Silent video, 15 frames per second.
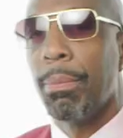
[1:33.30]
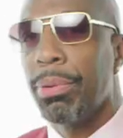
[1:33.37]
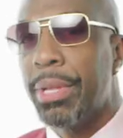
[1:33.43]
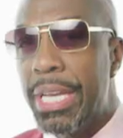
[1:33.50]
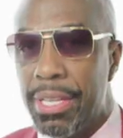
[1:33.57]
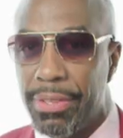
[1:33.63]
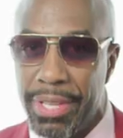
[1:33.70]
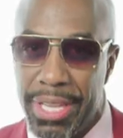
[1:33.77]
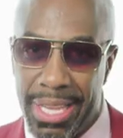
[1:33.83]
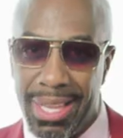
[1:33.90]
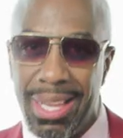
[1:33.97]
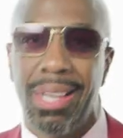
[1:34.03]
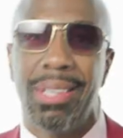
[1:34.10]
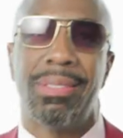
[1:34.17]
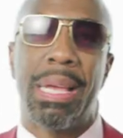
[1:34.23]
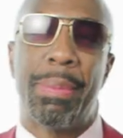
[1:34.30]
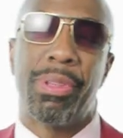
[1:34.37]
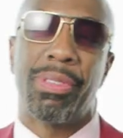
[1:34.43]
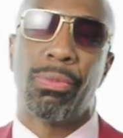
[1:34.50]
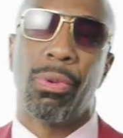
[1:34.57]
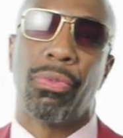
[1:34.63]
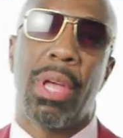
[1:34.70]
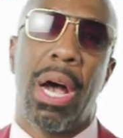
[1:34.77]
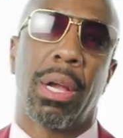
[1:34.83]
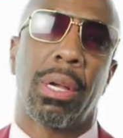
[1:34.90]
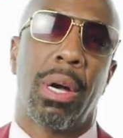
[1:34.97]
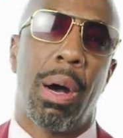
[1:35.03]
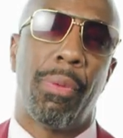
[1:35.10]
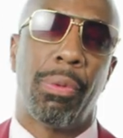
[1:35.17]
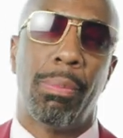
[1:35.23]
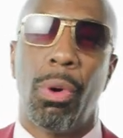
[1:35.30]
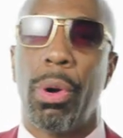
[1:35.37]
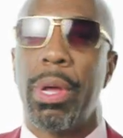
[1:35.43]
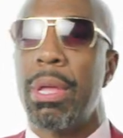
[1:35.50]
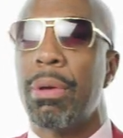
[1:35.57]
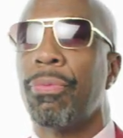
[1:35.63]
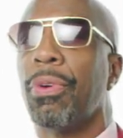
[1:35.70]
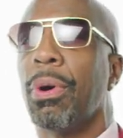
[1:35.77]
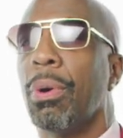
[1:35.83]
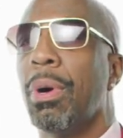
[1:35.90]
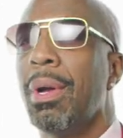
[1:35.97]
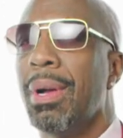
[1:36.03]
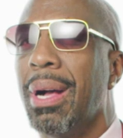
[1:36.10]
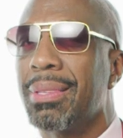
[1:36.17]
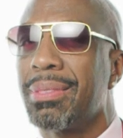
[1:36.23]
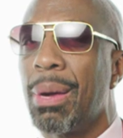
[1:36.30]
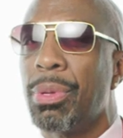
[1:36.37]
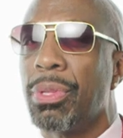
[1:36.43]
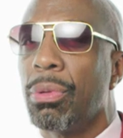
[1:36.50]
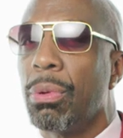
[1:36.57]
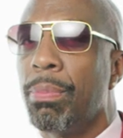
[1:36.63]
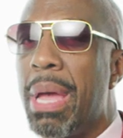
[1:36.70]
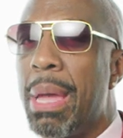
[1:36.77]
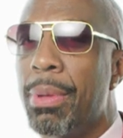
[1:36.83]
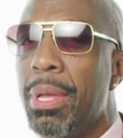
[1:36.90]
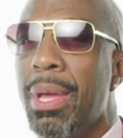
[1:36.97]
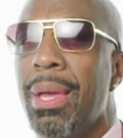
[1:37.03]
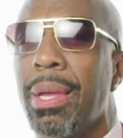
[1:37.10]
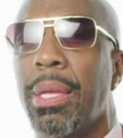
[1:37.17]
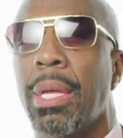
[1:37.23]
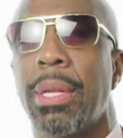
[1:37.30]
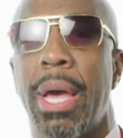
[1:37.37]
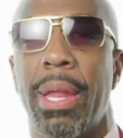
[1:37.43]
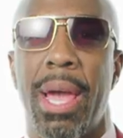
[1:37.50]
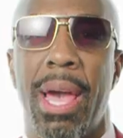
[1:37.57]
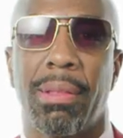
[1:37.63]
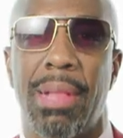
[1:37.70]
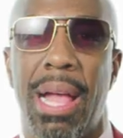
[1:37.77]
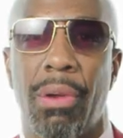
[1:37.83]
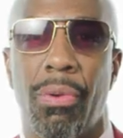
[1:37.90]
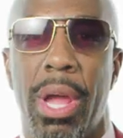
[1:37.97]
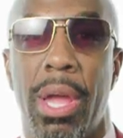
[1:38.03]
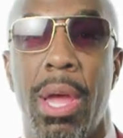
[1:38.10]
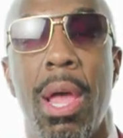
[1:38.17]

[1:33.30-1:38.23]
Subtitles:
please hit jbsmoove.com for more info. That's how we do, baby. Getting that ass, Larry.